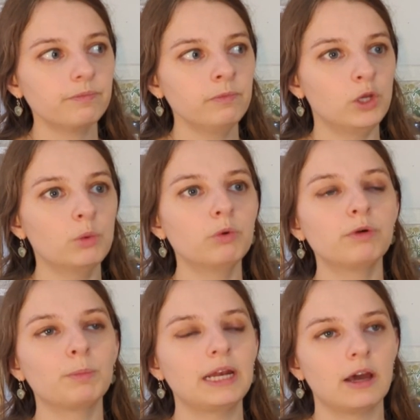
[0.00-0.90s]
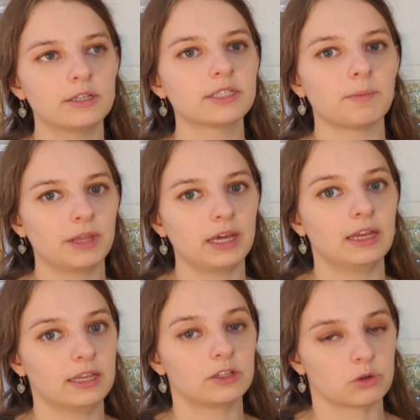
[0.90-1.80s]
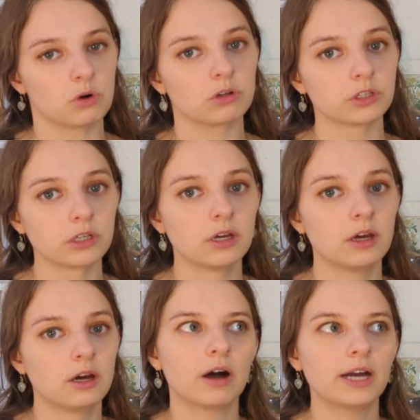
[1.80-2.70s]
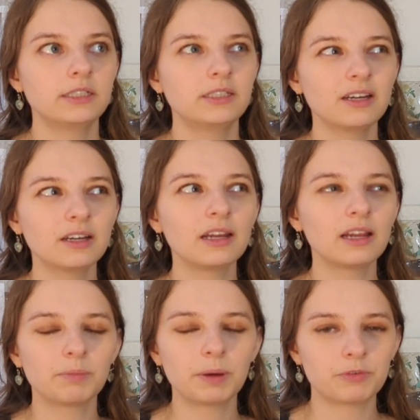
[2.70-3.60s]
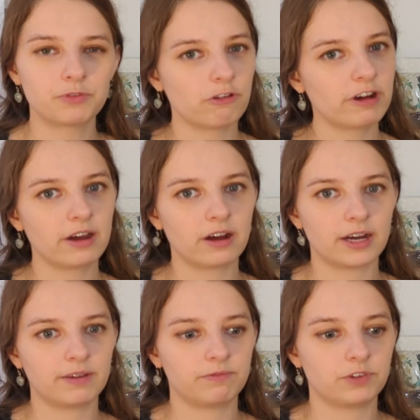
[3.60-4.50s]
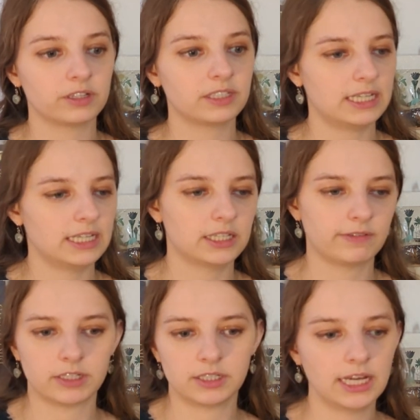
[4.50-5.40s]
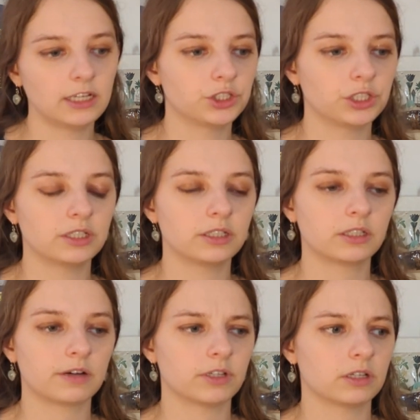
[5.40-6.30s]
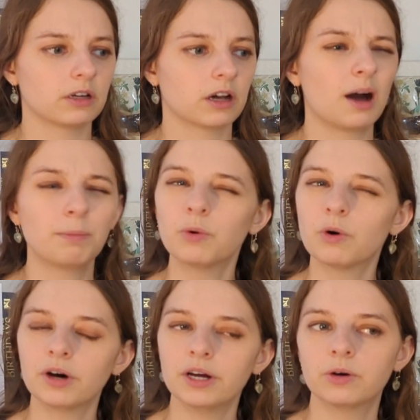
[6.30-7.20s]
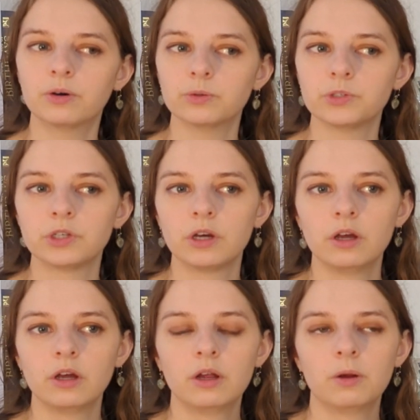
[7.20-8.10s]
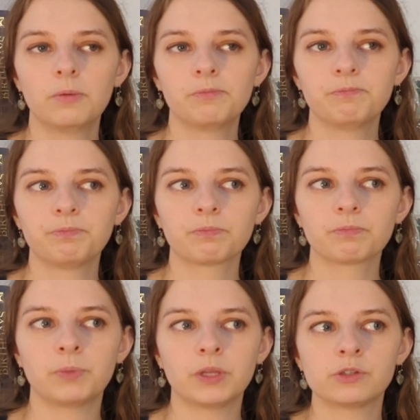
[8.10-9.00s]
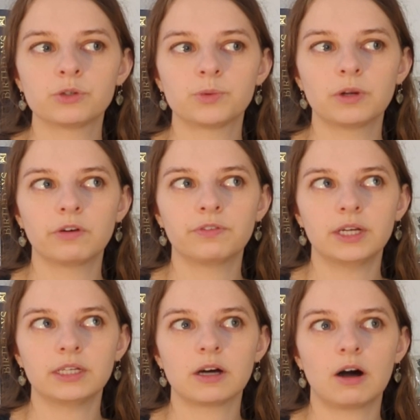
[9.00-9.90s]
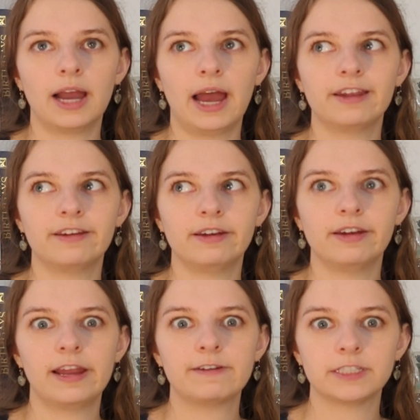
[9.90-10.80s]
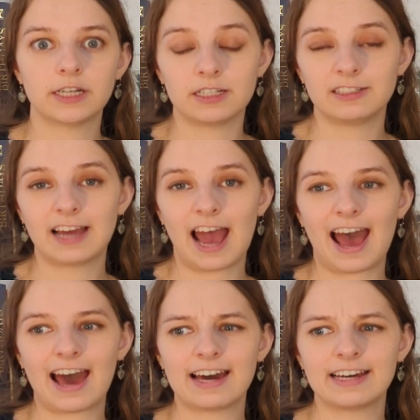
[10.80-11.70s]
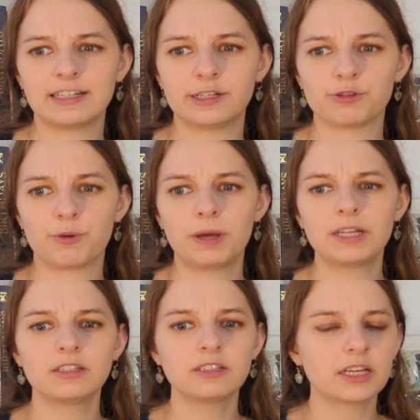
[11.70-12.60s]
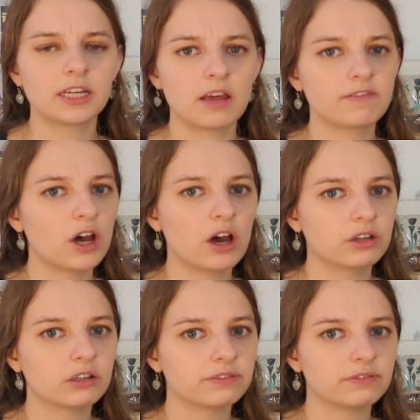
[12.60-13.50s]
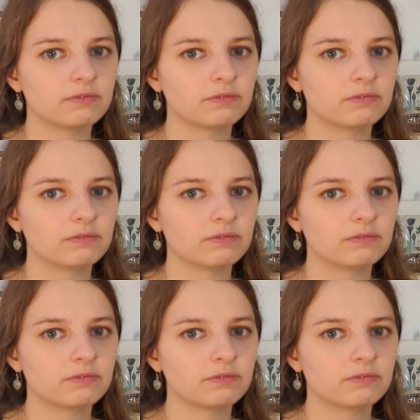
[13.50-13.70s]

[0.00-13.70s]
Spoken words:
you will probably learn something in this course. I'd done a little bit before it. I've done teas, I've done tinctures, I've done a couple oils, but there's also a lot of things that I had never done, and medicines I'd never heard of.